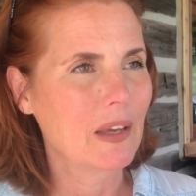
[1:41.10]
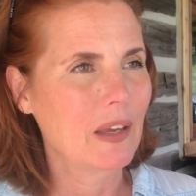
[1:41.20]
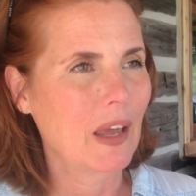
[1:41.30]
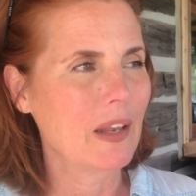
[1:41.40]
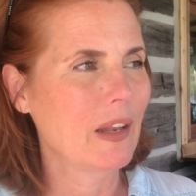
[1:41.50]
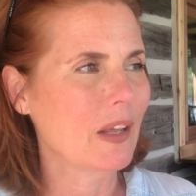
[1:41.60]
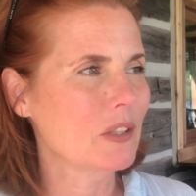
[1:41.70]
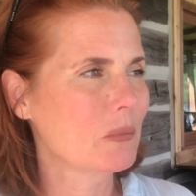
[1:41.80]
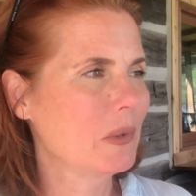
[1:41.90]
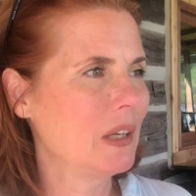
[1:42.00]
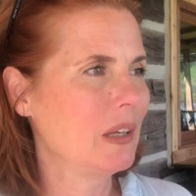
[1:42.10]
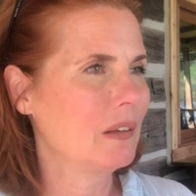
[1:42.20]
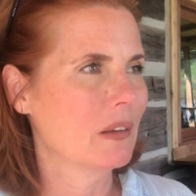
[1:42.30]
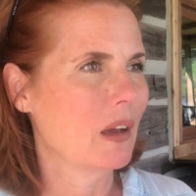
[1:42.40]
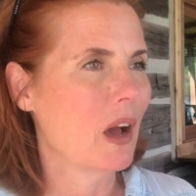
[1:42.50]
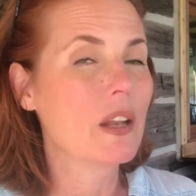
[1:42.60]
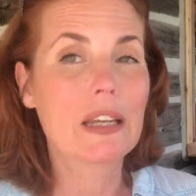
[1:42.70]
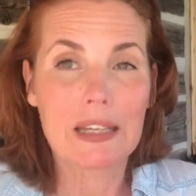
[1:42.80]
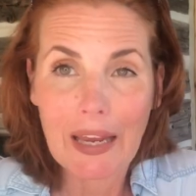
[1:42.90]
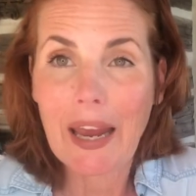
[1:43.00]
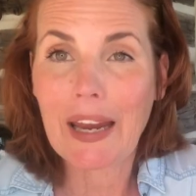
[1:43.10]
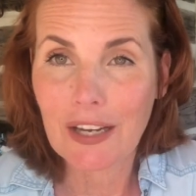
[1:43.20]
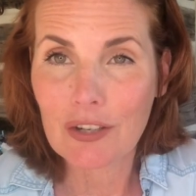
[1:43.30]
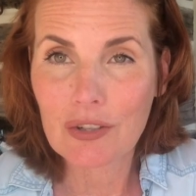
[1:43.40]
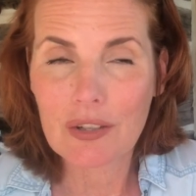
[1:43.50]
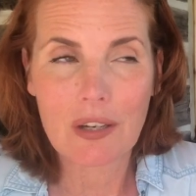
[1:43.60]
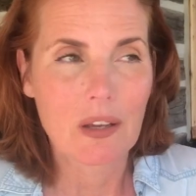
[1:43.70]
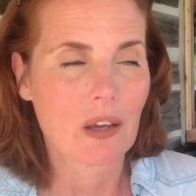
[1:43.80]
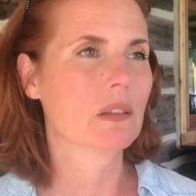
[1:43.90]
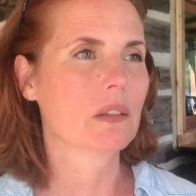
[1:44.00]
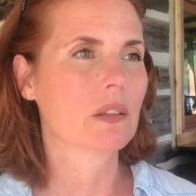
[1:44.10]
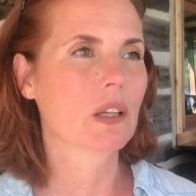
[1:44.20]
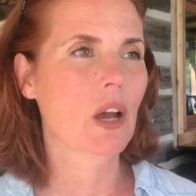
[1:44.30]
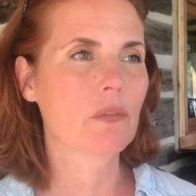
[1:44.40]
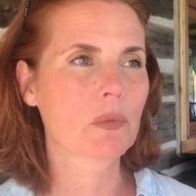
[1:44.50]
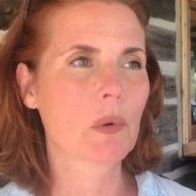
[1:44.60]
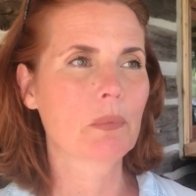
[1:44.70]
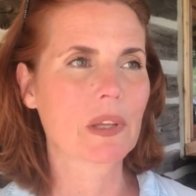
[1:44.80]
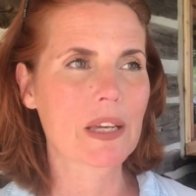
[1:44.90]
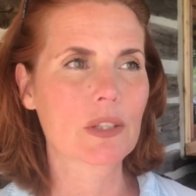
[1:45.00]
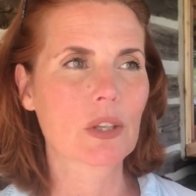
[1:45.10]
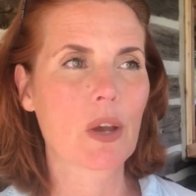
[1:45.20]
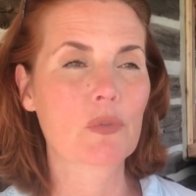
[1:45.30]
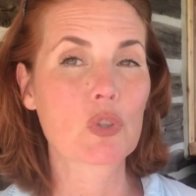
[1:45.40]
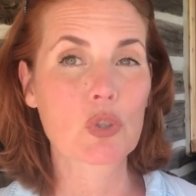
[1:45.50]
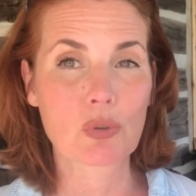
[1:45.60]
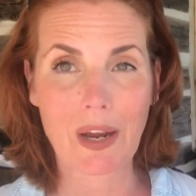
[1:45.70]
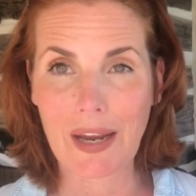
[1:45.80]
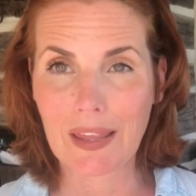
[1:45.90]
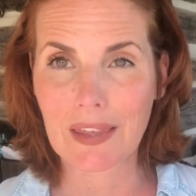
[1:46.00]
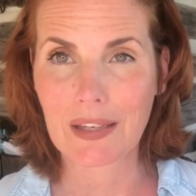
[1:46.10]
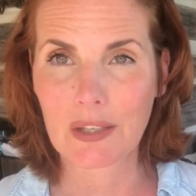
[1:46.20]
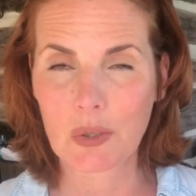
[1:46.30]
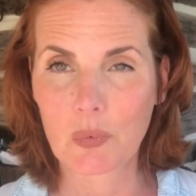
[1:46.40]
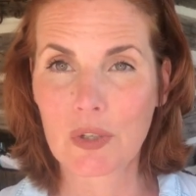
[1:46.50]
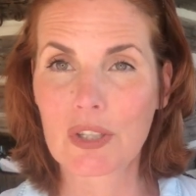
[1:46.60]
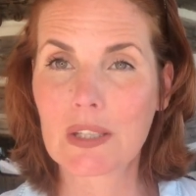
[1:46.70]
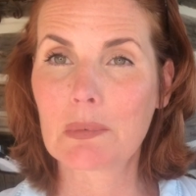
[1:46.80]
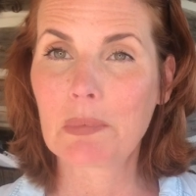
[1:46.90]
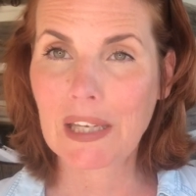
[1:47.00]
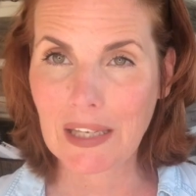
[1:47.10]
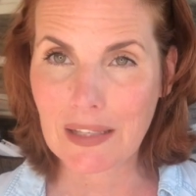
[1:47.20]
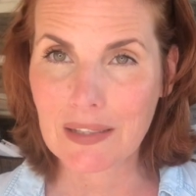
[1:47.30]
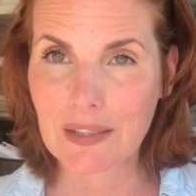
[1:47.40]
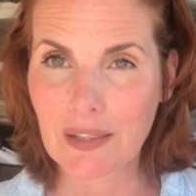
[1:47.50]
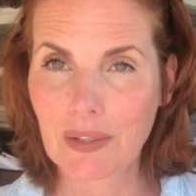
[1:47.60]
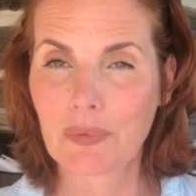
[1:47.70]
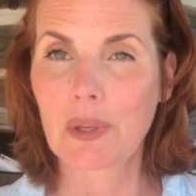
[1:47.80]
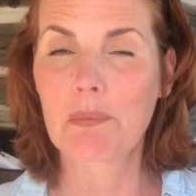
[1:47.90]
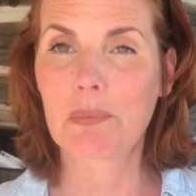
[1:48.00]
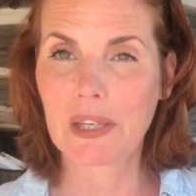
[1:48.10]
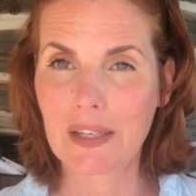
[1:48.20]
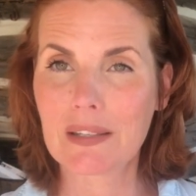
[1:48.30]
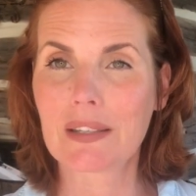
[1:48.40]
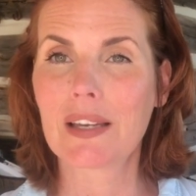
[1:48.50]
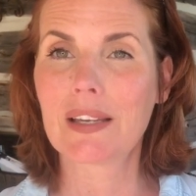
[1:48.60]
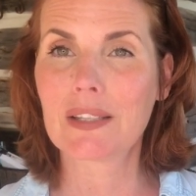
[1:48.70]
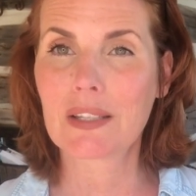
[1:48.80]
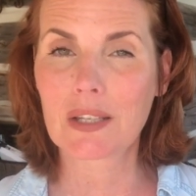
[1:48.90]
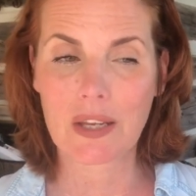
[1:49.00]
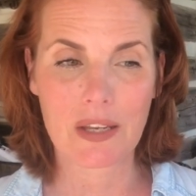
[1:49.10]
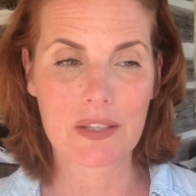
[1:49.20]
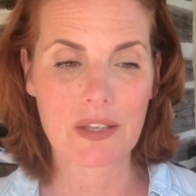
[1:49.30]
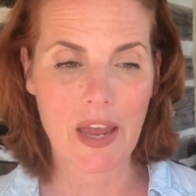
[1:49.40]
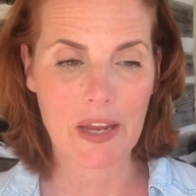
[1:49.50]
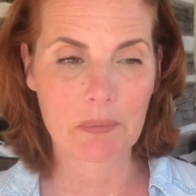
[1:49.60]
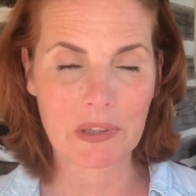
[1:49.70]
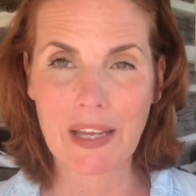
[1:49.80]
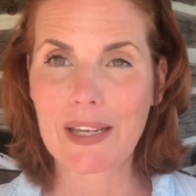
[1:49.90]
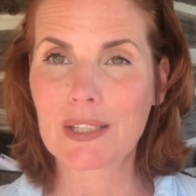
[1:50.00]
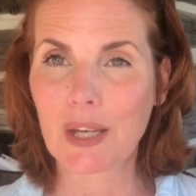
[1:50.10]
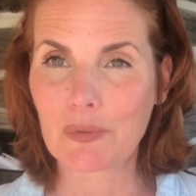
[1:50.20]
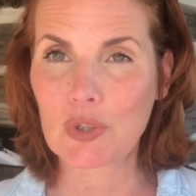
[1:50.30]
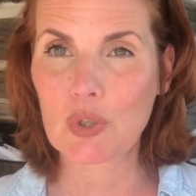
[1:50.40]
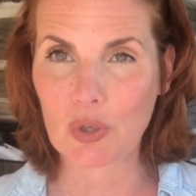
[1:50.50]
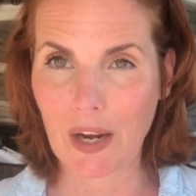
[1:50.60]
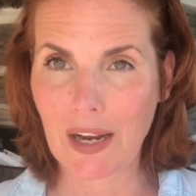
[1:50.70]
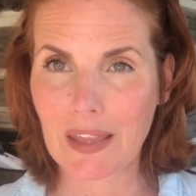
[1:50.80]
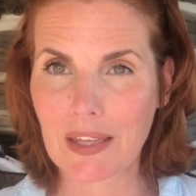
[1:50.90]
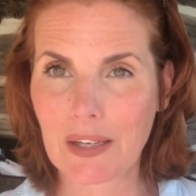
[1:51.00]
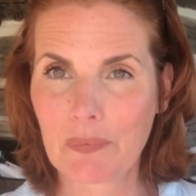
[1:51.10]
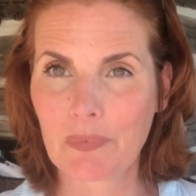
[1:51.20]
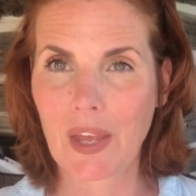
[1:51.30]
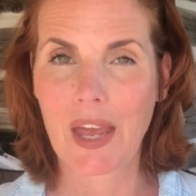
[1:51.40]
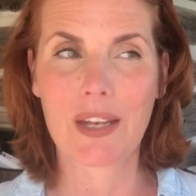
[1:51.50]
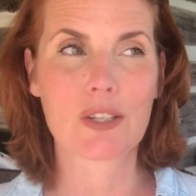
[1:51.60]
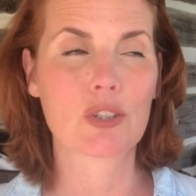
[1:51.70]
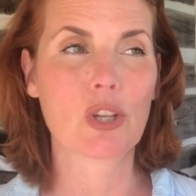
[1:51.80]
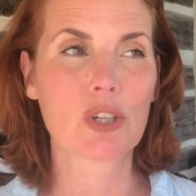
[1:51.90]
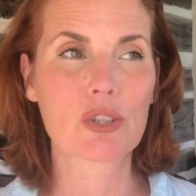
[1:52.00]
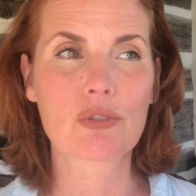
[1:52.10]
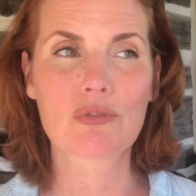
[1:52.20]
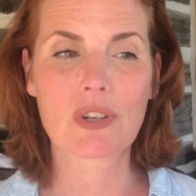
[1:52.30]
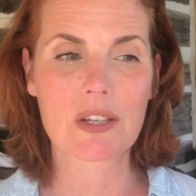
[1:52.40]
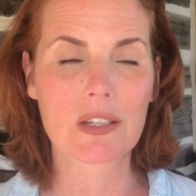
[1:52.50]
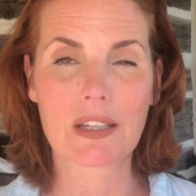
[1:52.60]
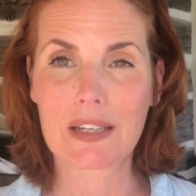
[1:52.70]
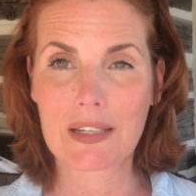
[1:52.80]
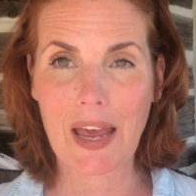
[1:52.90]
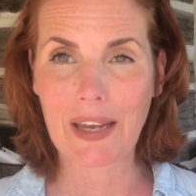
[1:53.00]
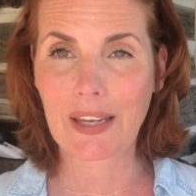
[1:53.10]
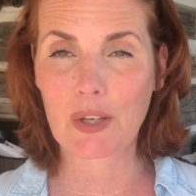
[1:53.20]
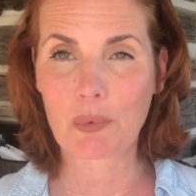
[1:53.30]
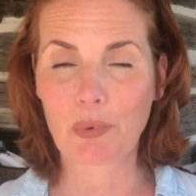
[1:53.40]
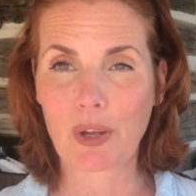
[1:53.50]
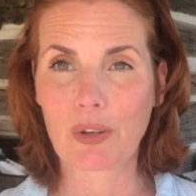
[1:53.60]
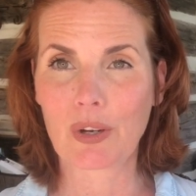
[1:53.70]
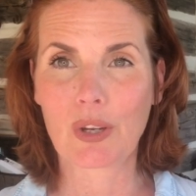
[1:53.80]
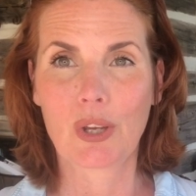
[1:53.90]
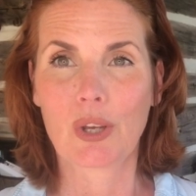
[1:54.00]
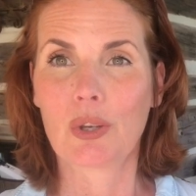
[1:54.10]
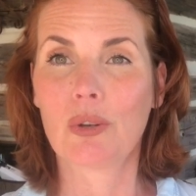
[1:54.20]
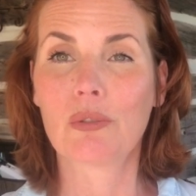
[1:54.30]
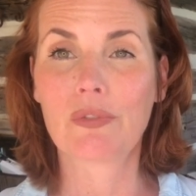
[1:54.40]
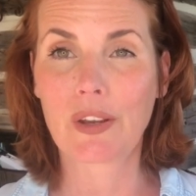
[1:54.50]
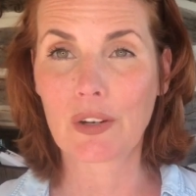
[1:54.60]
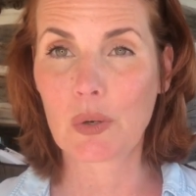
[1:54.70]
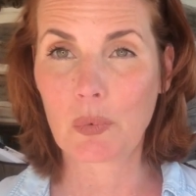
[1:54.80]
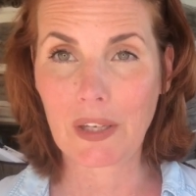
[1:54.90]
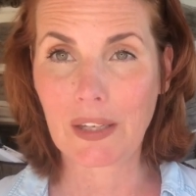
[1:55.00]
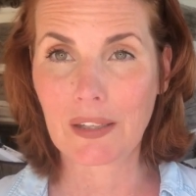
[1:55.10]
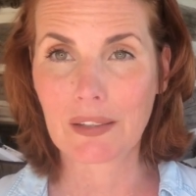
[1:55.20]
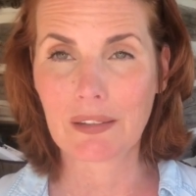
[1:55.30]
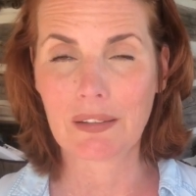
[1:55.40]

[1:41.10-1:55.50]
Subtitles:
and not to be unengaged, to come from a place of strength, which is peace. Peace is a place of strength. And as long as you're judging and attacking your brother, you're very weak,